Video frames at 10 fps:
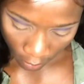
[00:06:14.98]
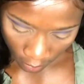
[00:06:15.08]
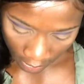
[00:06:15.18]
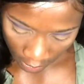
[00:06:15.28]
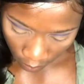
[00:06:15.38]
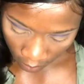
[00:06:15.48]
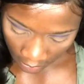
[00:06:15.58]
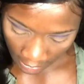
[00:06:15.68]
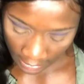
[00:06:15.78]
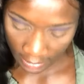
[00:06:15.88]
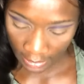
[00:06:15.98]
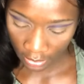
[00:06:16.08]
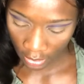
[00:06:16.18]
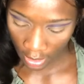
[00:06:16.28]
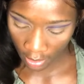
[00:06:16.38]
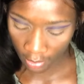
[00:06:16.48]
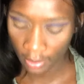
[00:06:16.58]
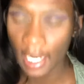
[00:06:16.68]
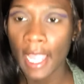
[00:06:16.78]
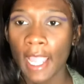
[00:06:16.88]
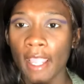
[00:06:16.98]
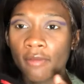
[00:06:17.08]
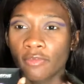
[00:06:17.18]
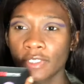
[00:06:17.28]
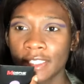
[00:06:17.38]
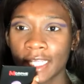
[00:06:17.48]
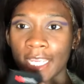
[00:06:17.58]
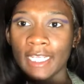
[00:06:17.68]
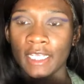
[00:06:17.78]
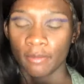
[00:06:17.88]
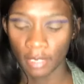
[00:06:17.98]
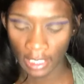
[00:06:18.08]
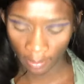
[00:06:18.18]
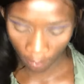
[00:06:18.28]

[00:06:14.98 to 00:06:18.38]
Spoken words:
going to take this color Aphrodite by